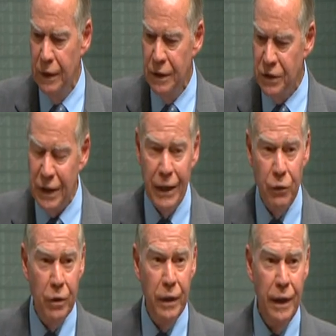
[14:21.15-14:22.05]

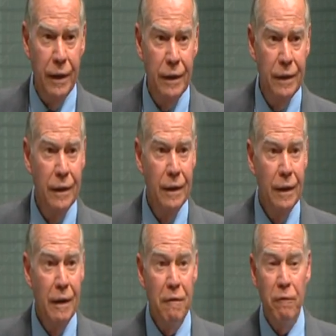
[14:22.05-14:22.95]
sacredly?
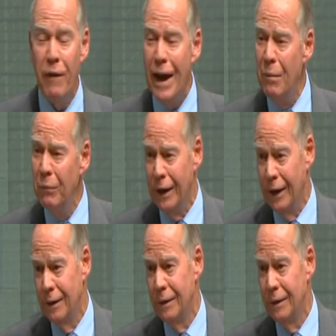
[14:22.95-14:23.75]
Family.